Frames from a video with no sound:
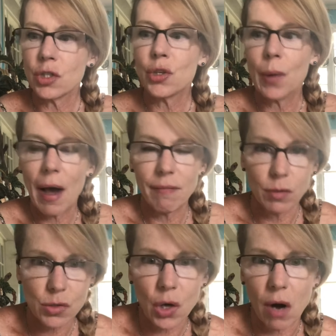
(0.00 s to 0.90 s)
to have
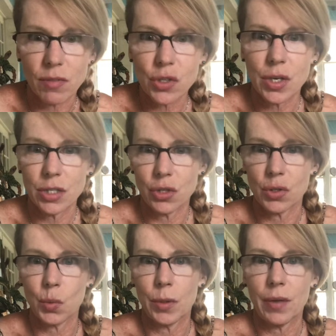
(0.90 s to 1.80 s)
those
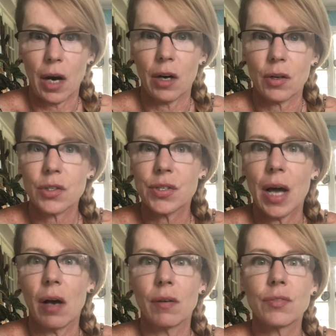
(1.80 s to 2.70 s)
conversations with
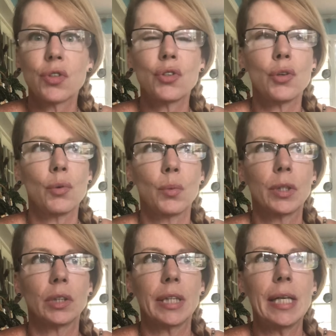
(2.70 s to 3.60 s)
ourselves, to
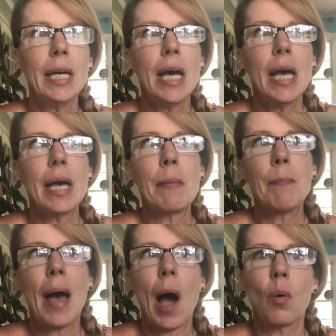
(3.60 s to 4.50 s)
really
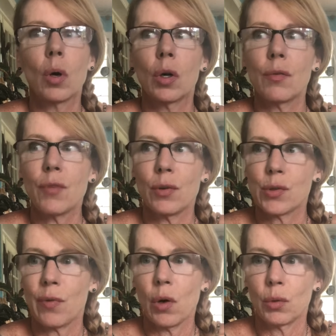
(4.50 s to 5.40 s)
empower
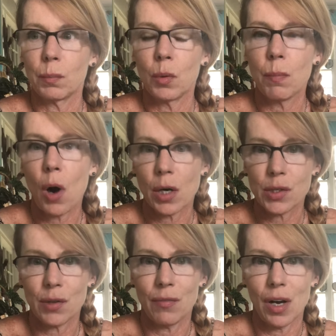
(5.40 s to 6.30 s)
those vulnerable
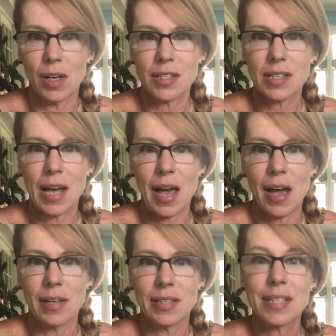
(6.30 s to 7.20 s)
parts of us
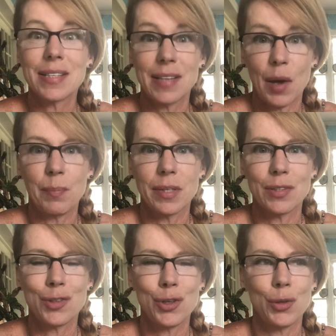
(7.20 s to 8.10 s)
and step
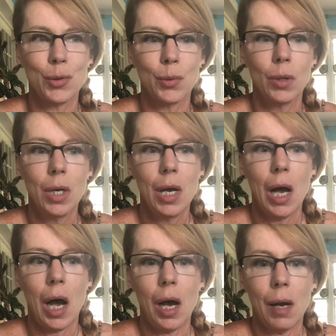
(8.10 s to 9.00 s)
into
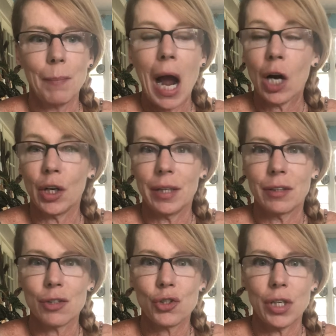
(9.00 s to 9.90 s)
our
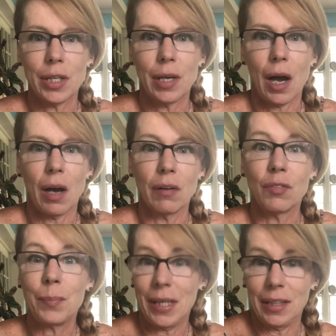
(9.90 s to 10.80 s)
energy
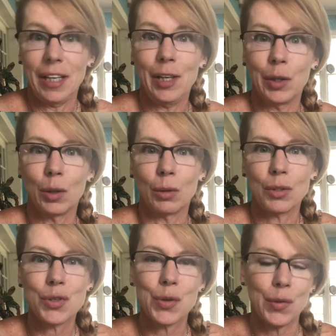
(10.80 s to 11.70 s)
of being healed
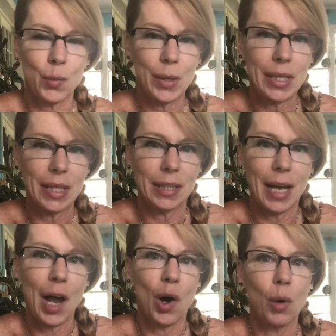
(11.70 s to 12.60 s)
so that we can
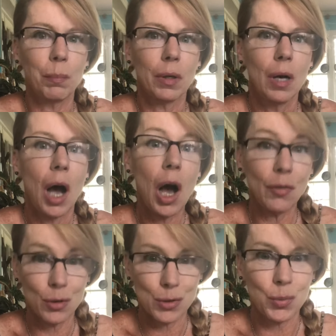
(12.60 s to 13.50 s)
help
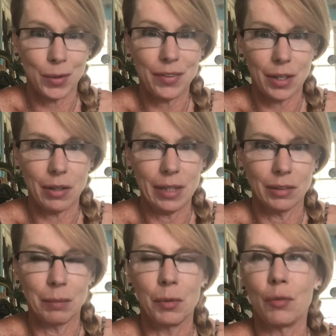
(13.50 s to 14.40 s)
others with their
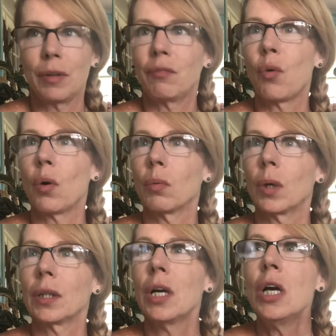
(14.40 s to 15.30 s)
healing moving
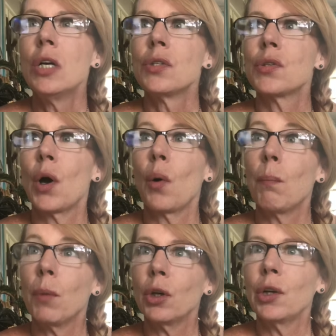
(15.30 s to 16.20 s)
forward. So
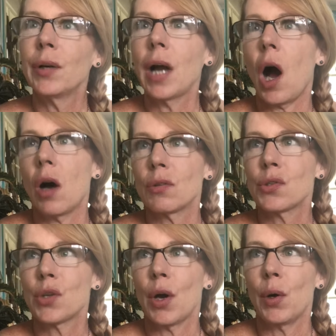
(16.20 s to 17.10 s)
Mercury
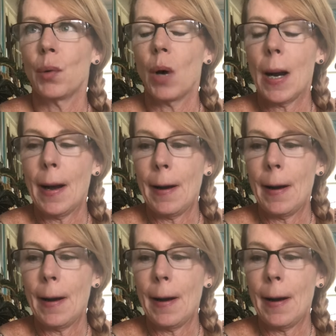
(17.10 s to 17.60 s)
also